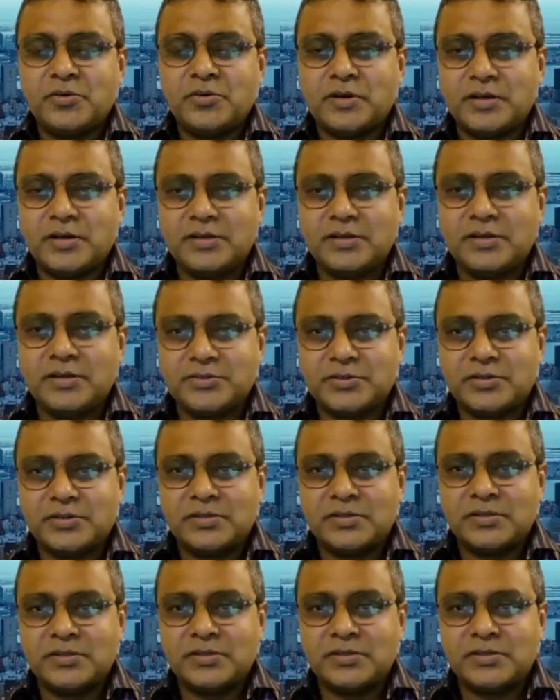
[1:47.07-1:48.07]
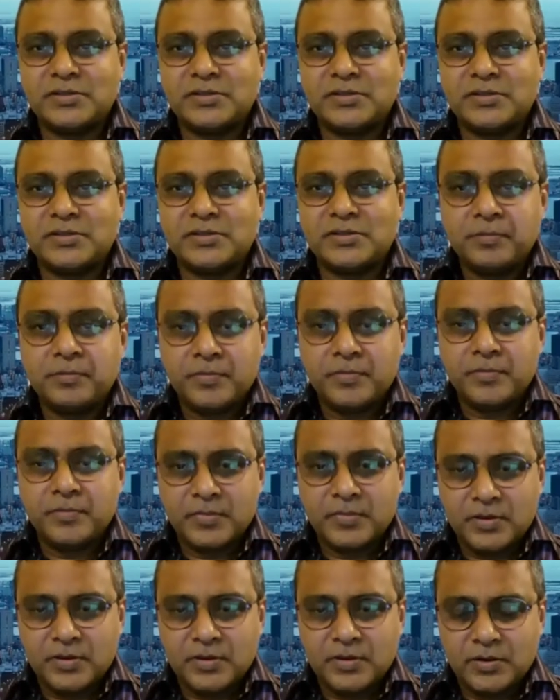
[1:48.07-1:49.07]
you, Kanchan. It is a
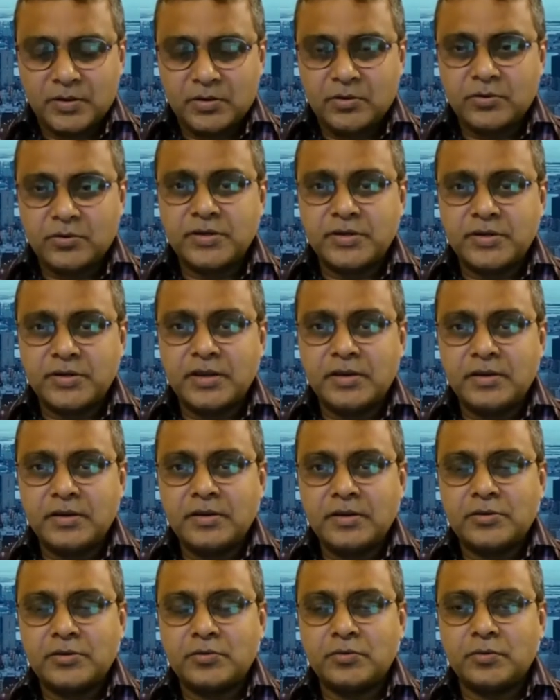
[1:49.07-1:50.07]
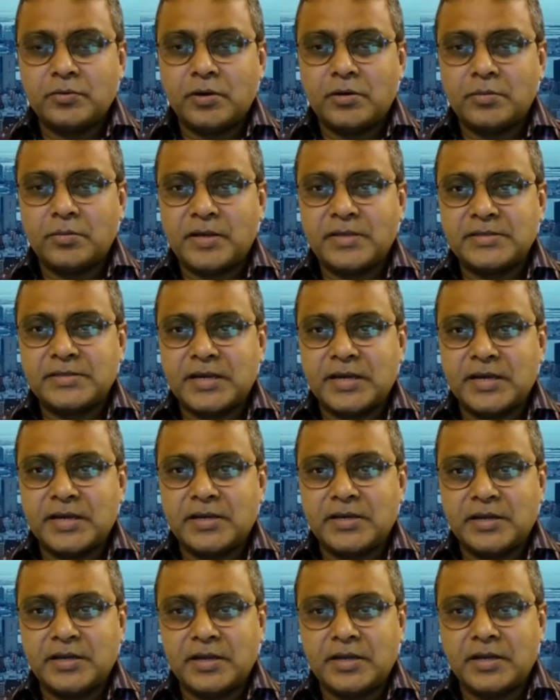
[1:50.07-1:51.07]
good day to on my side,
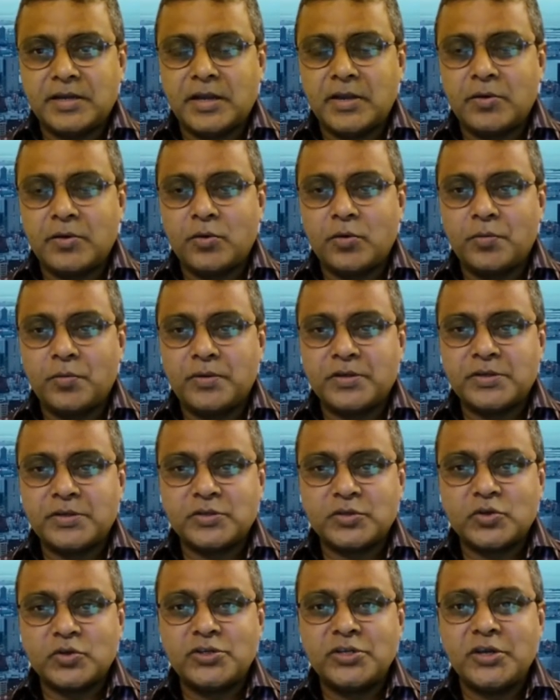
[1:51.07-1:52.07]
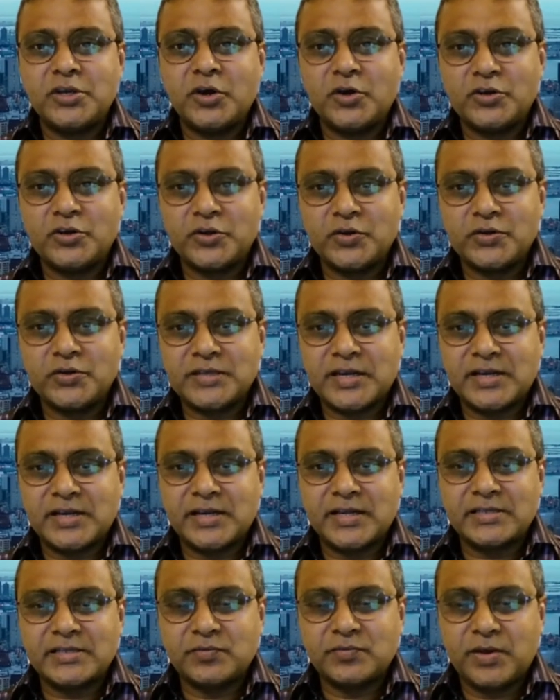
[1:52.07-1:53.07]
and I hope it is good day on your side
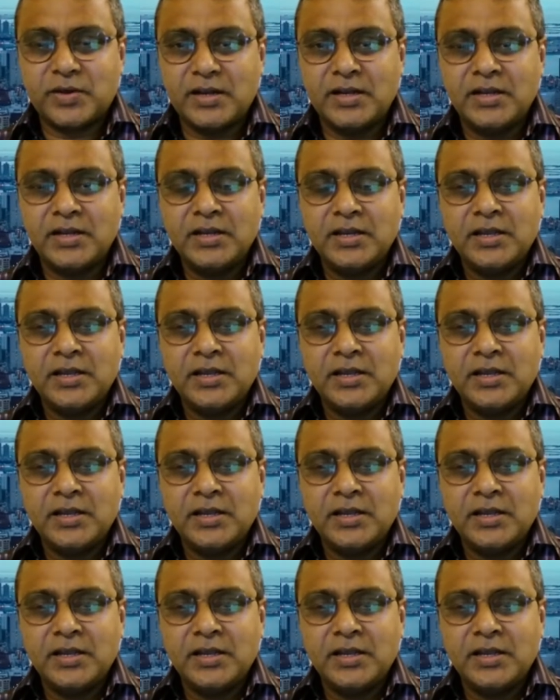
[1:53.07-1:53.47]
as well.